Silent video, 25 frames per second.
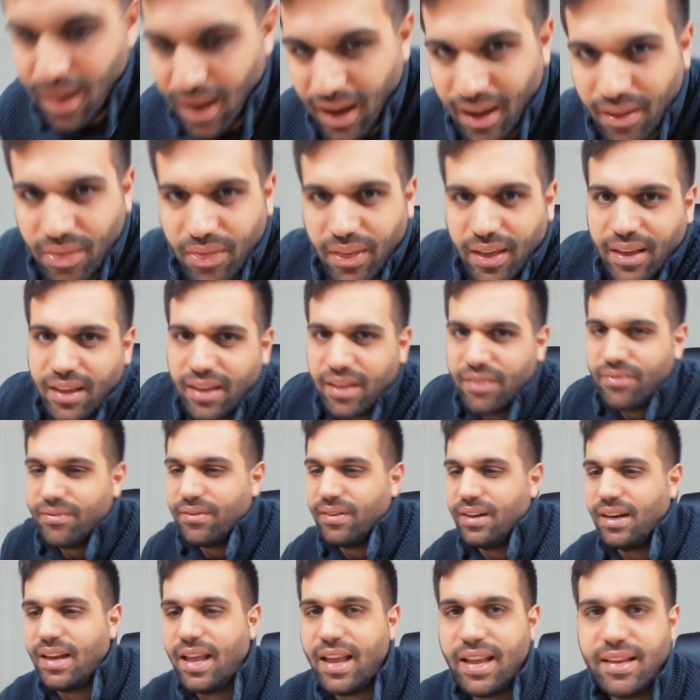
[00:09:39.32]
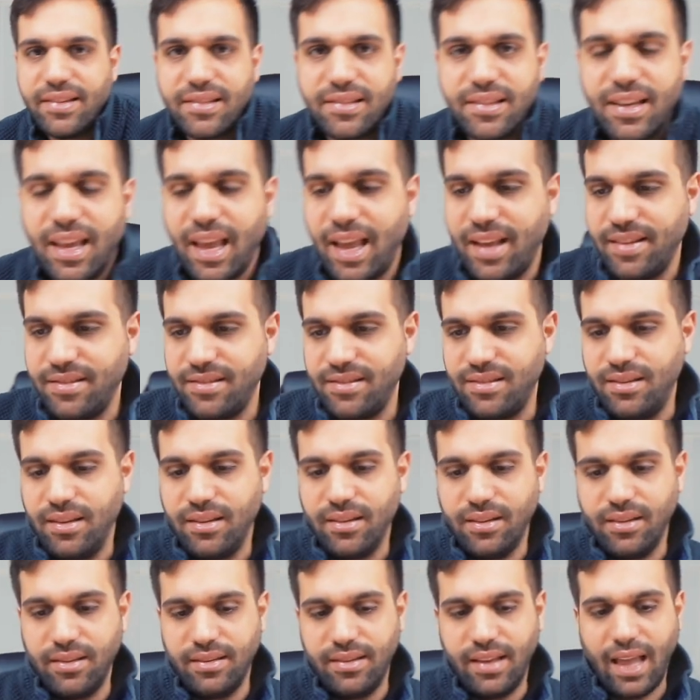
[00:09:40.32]
I think even in his case,
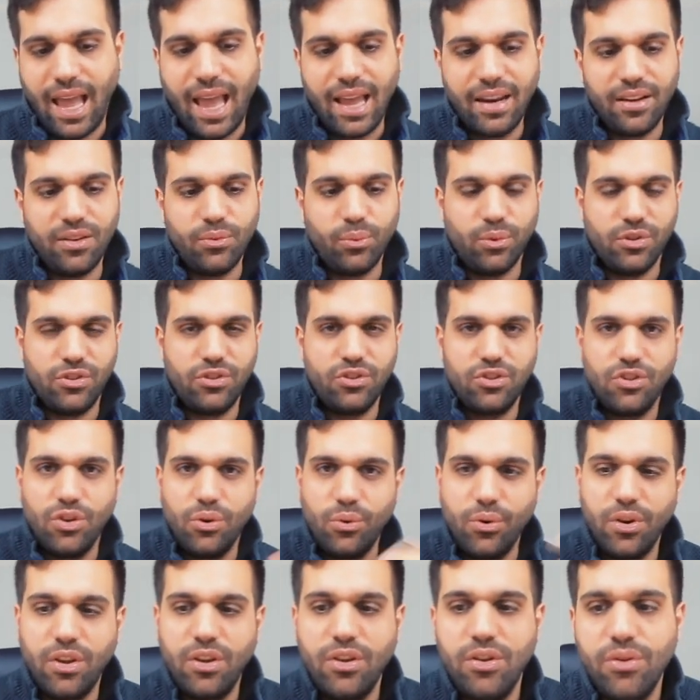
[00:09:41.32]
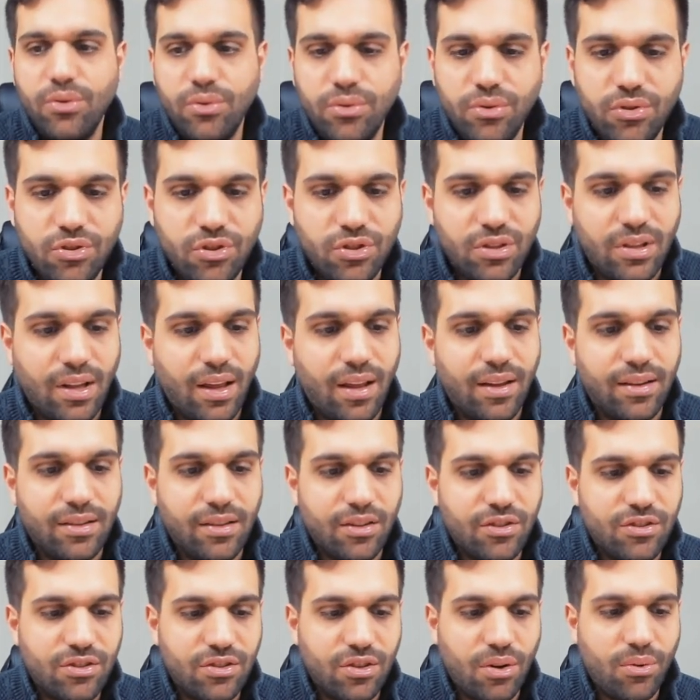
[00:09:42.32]
the, the edit was so huge that
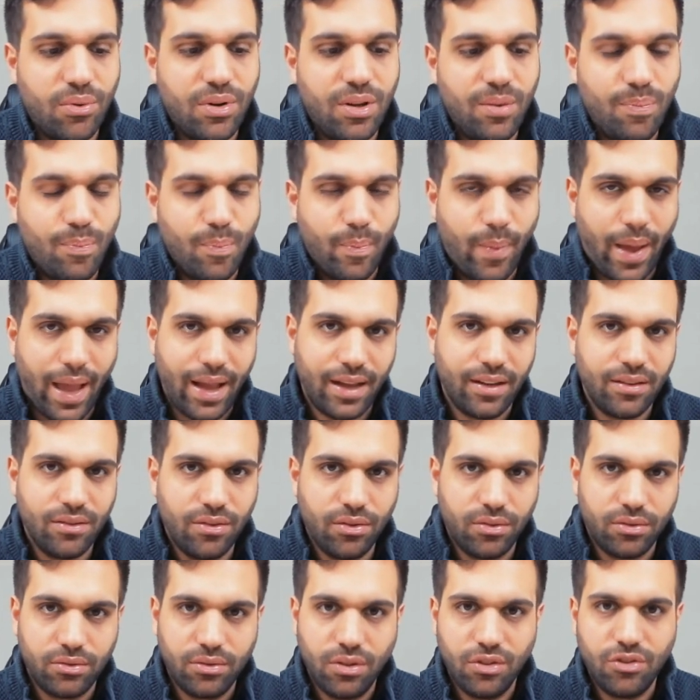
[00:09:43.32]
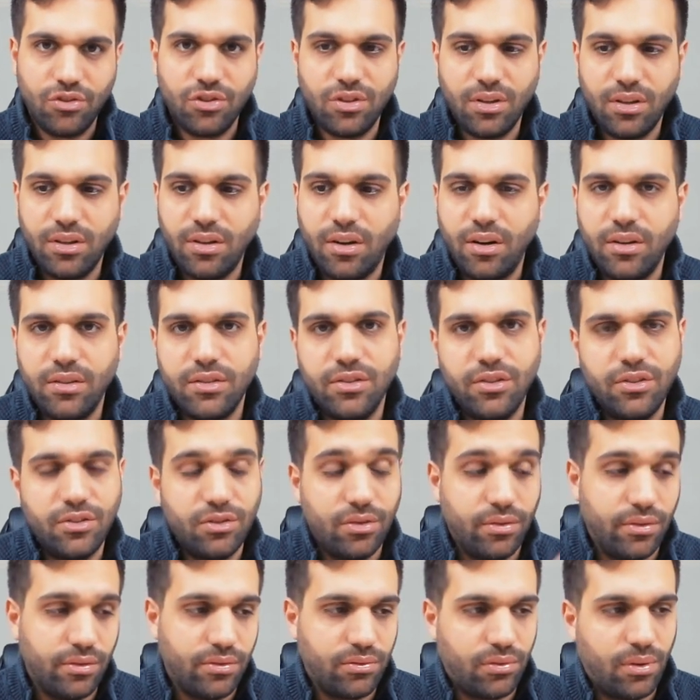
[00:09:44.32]
Sony backed the original
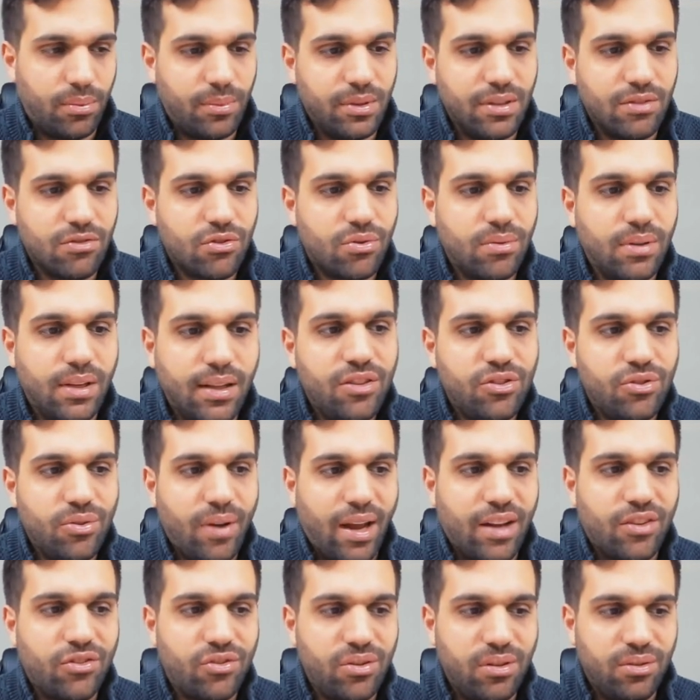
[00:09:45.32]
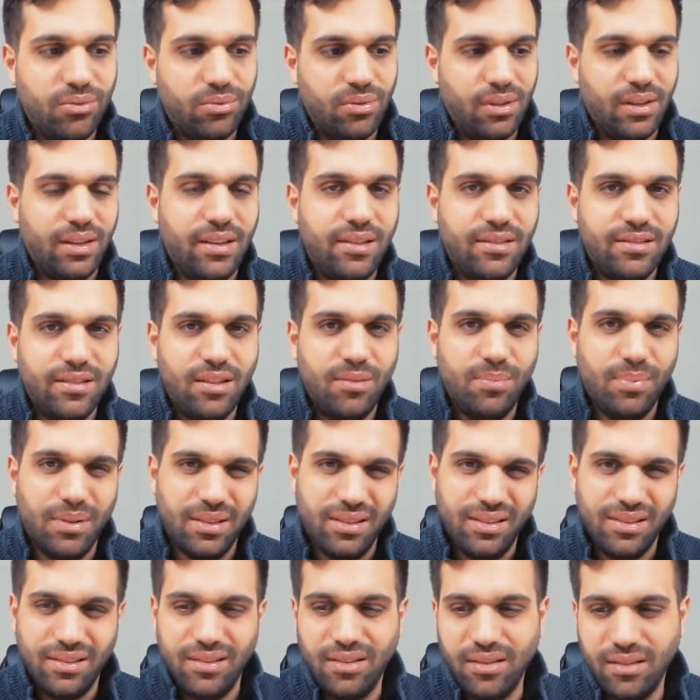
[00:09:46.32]
artist, who's from Israel, to actually release it, but
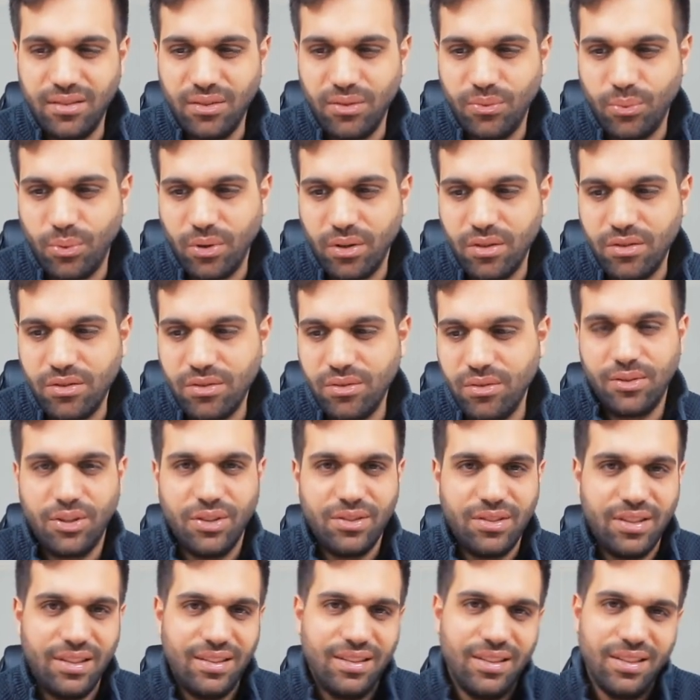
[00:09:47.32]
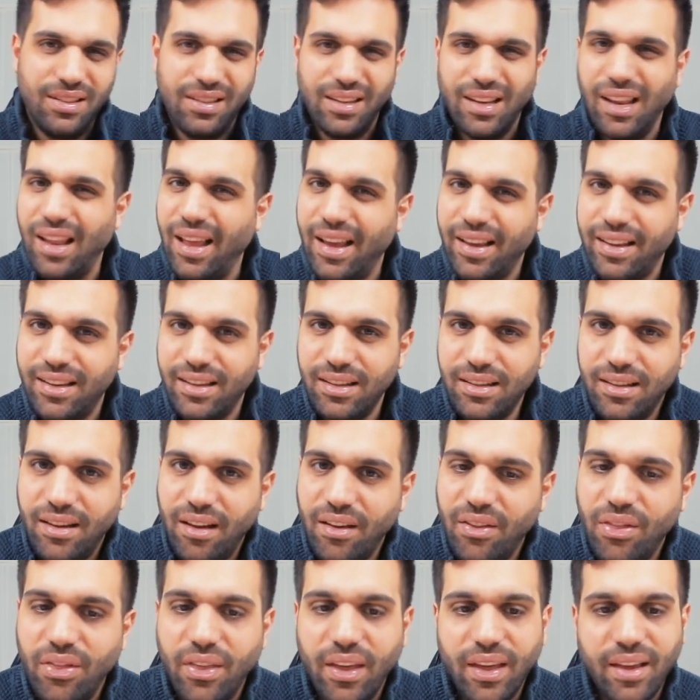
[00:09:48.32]
he didn't want to because he didn't like it,
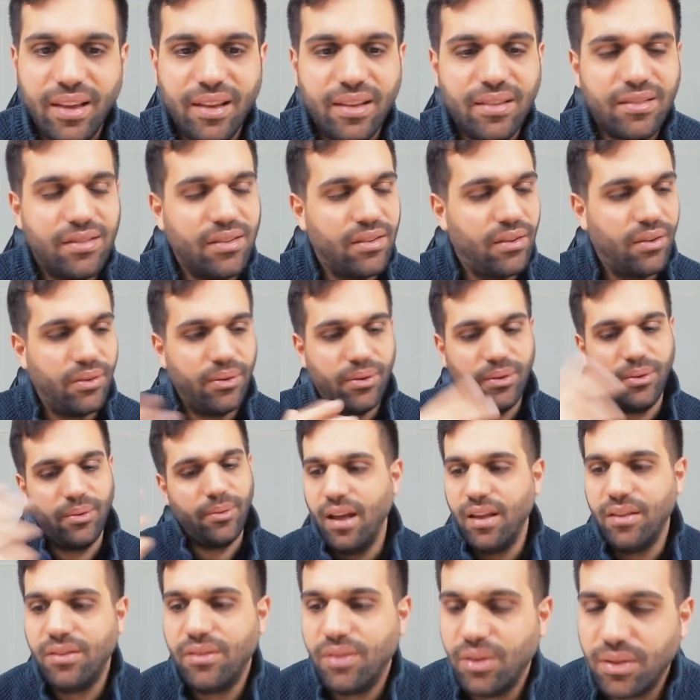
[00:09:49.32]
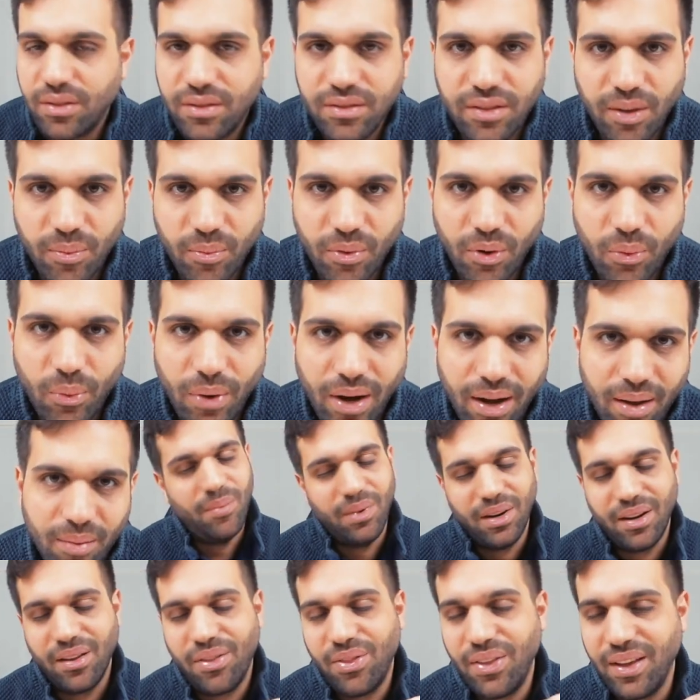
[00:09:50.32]
I think. So it took them a while,
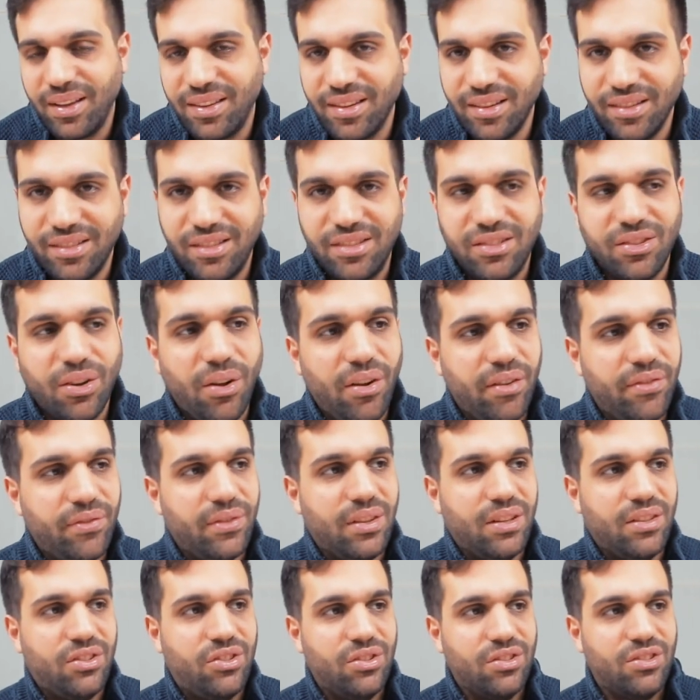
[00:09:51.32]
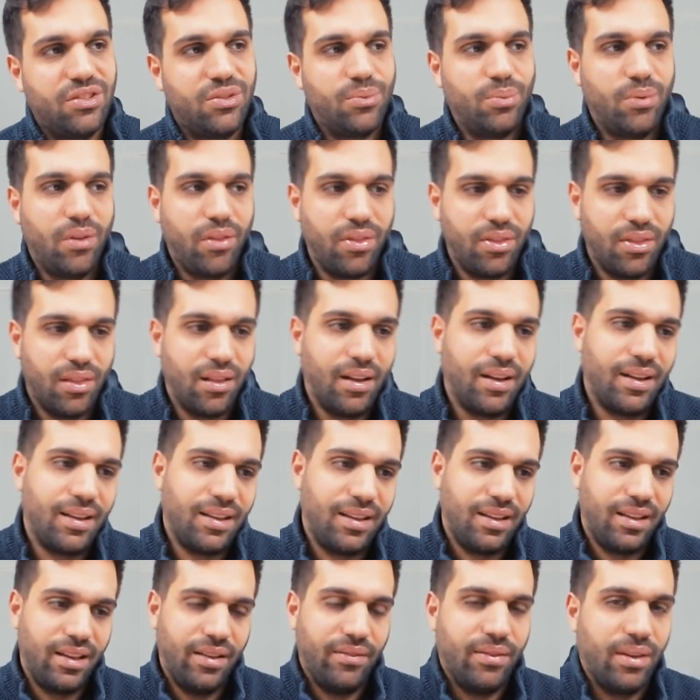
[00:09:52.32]
but I think they solved it just with like
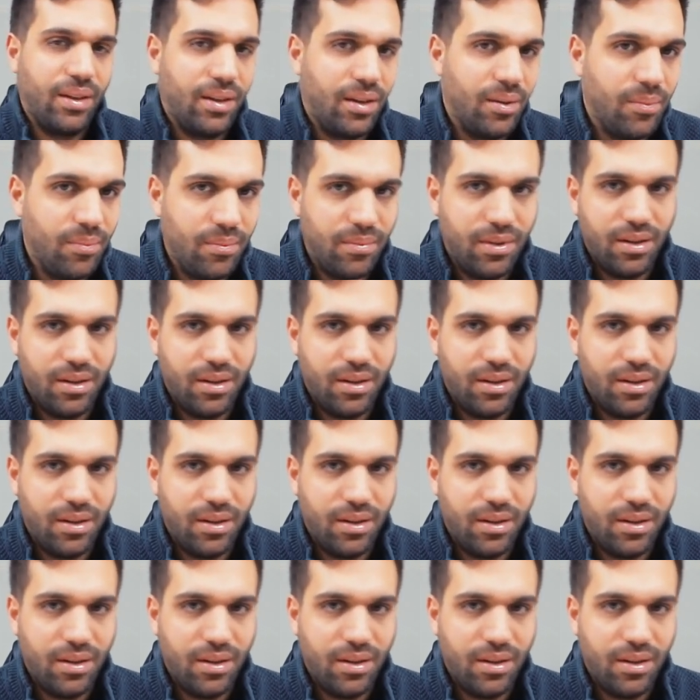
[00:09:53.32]
giving him